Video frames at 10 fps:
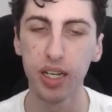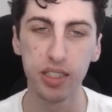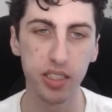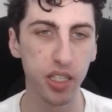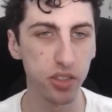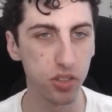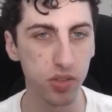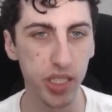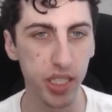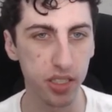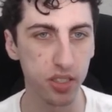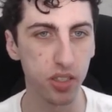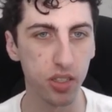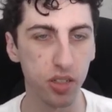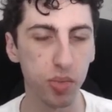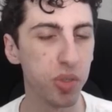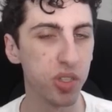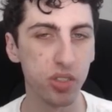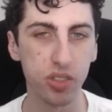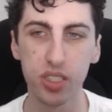And then the other 3 decks are maybe a
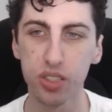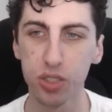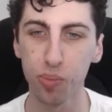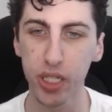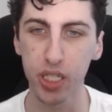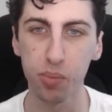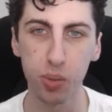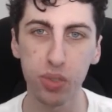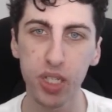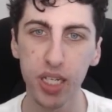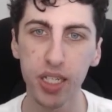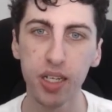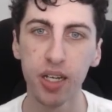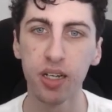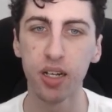little easier to pick up and play.